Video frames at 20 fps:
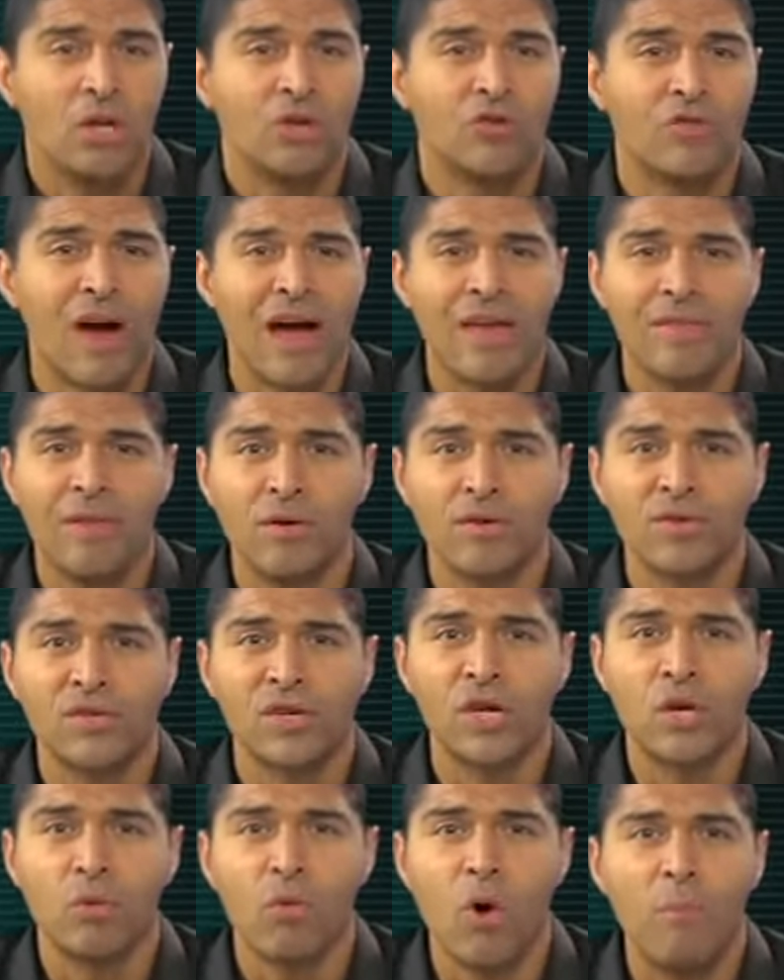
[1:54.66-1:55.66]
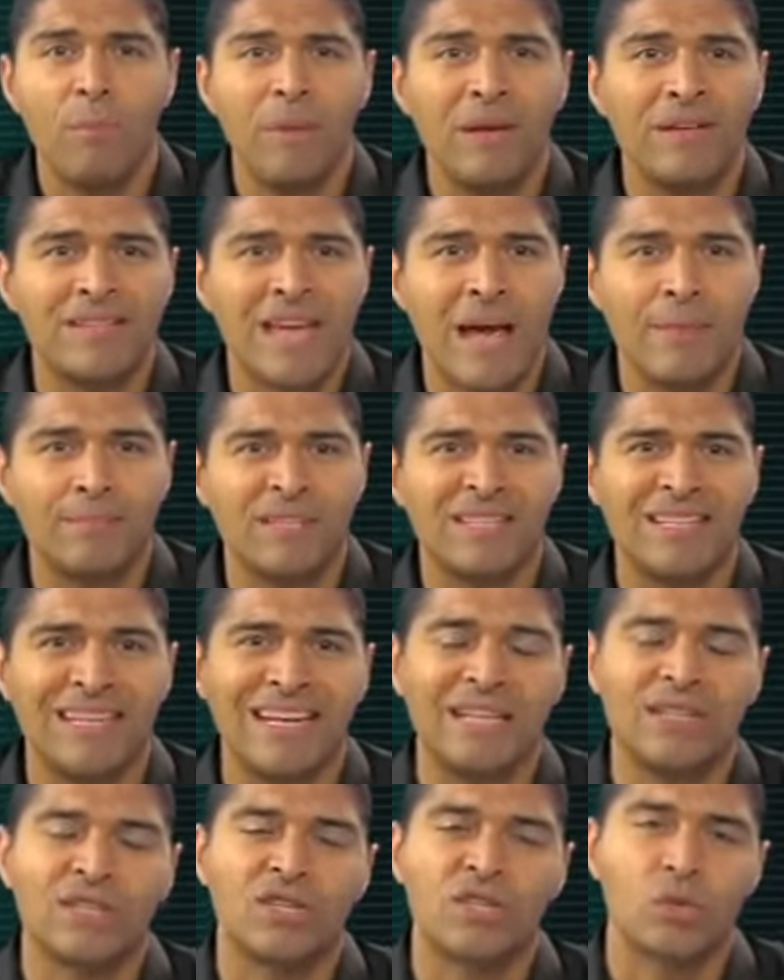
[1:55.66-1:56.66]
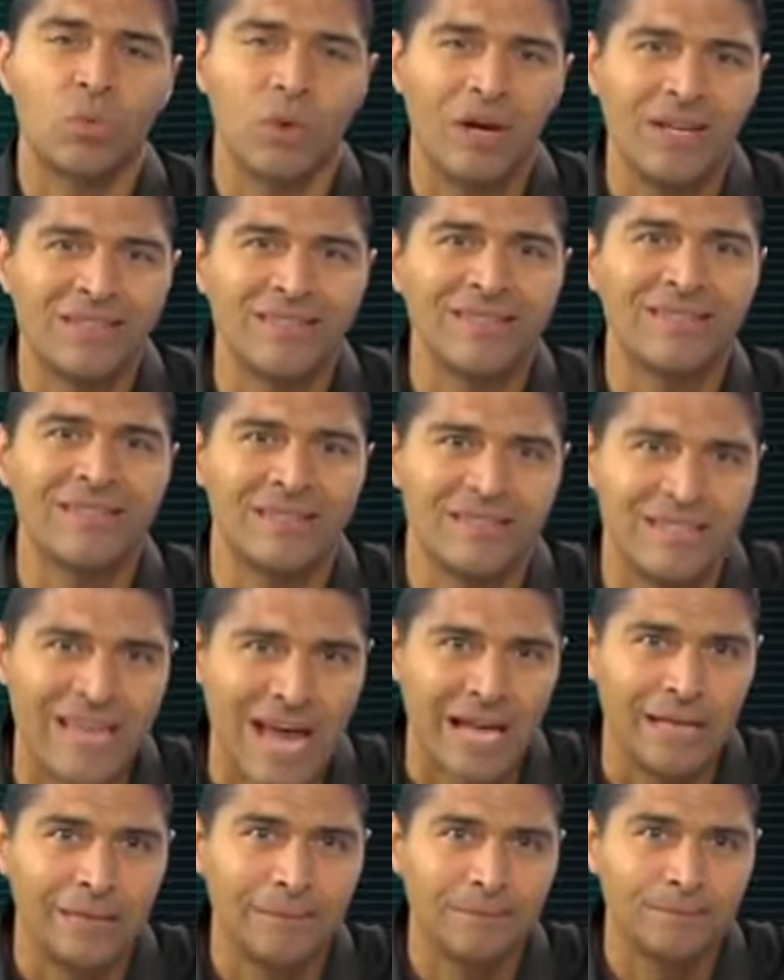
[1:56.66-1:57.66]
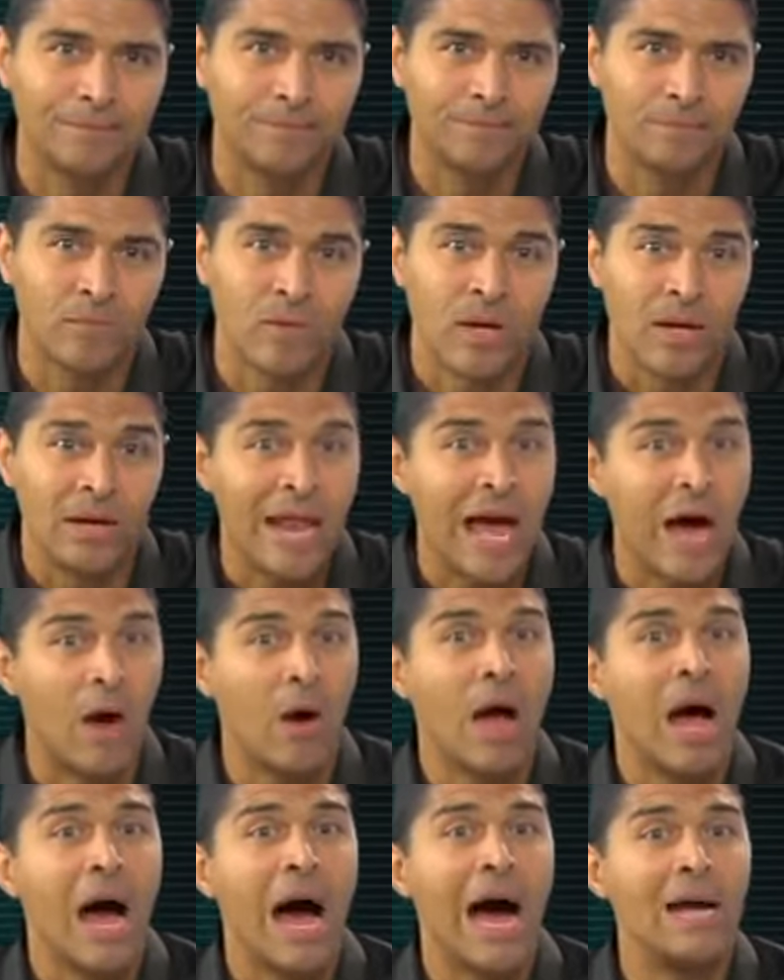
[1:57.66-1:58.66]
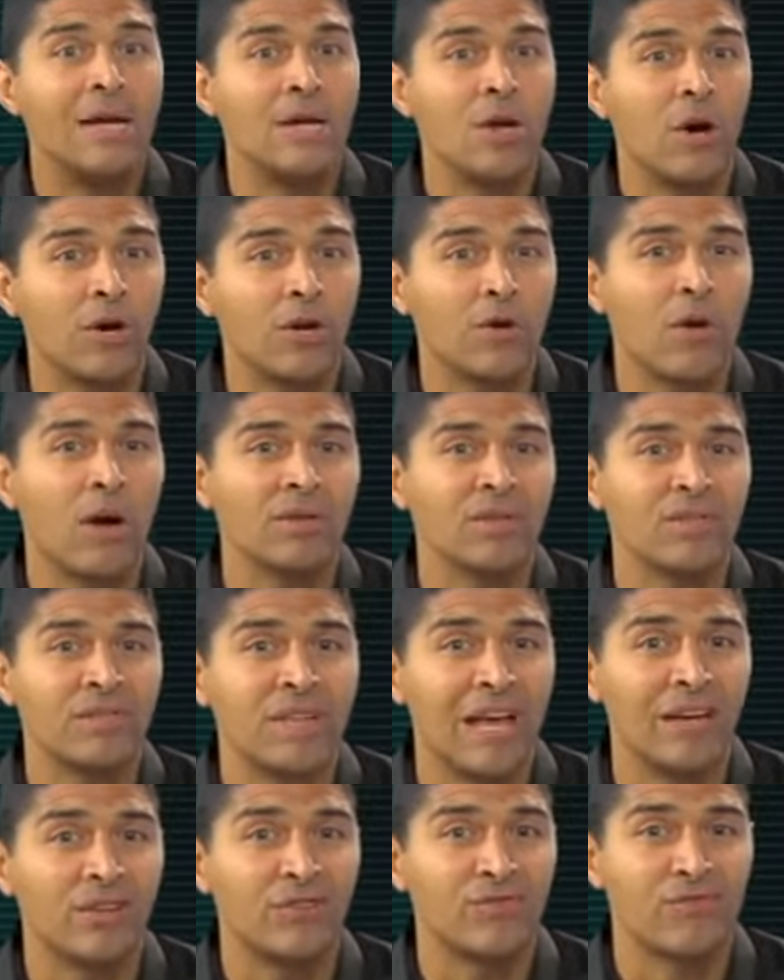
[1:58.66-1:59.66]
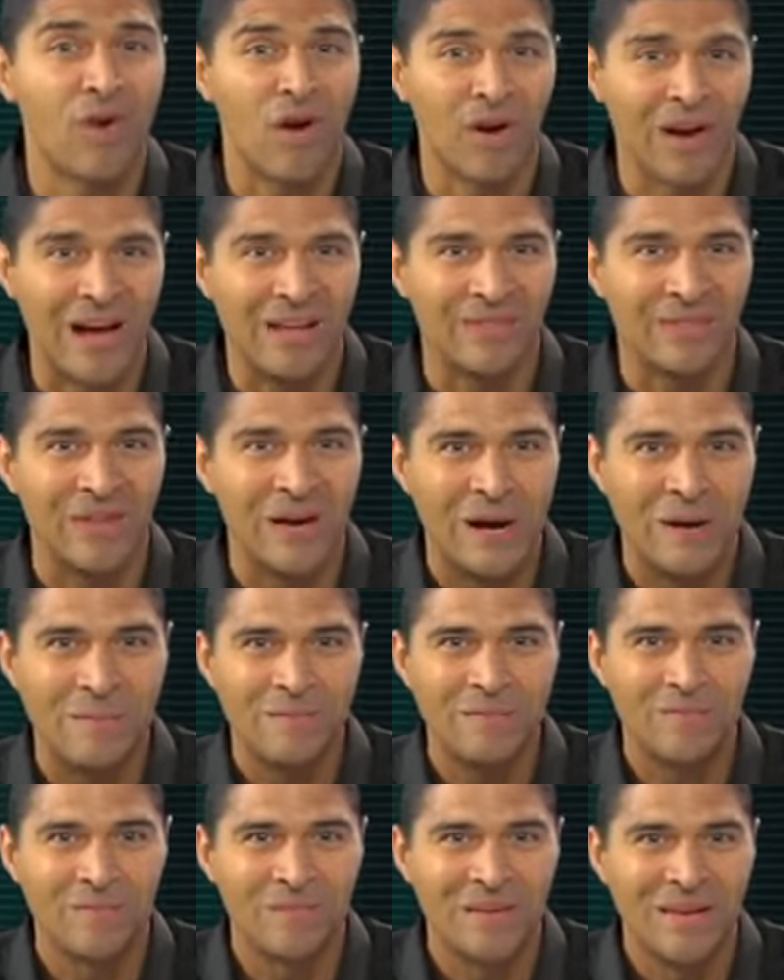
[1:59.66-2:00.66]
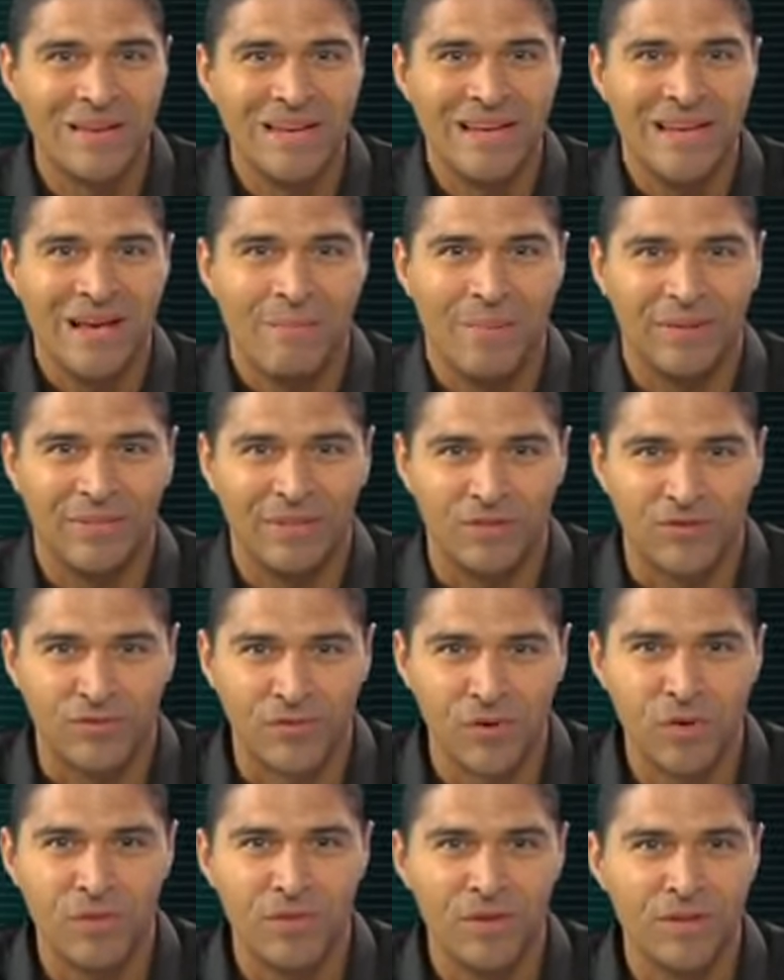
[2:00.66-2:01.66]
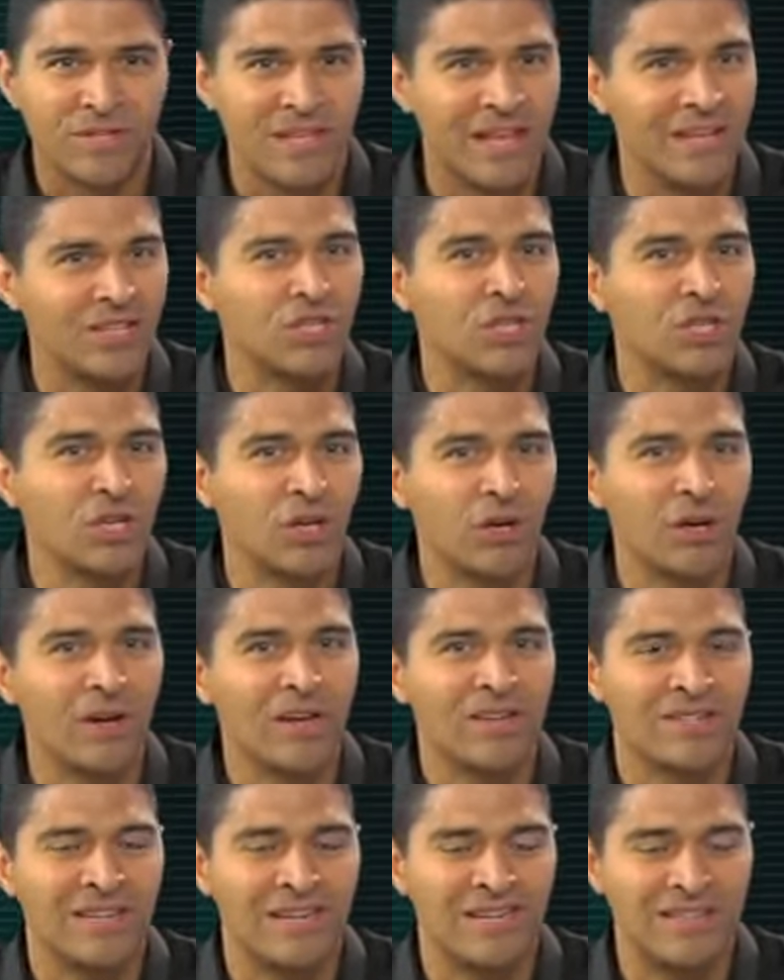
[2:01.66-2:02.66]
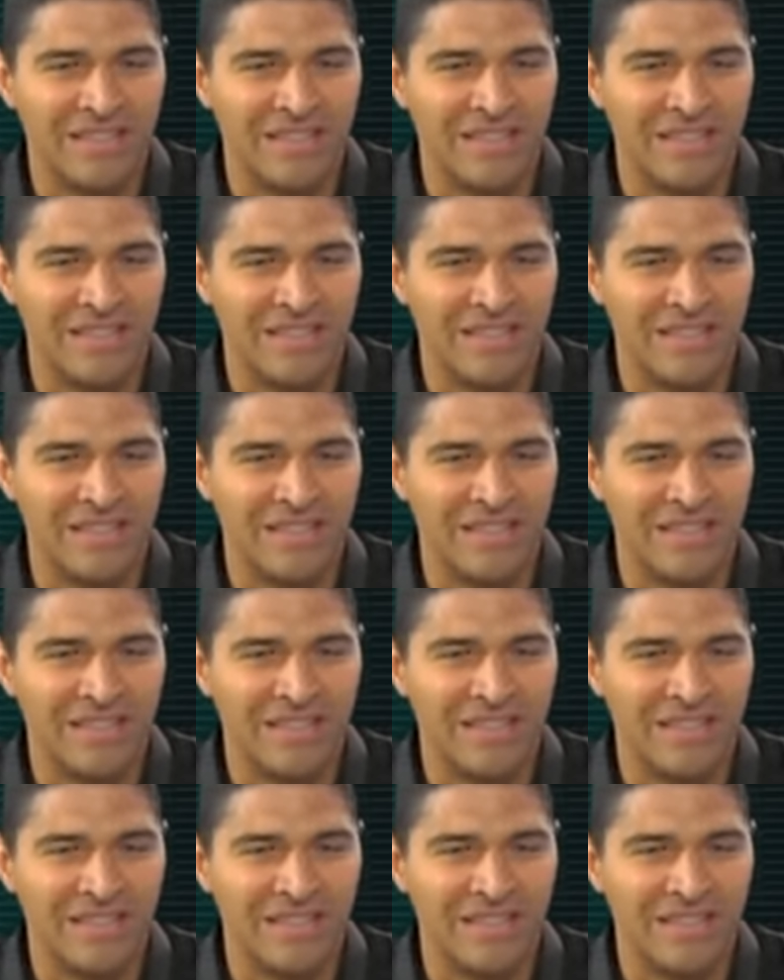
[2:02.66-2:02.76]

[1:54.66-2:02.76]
Try those so you won't be tempted to eat sweets instead. Now, I know you're all staying strong out there, but the truth is that sugar is an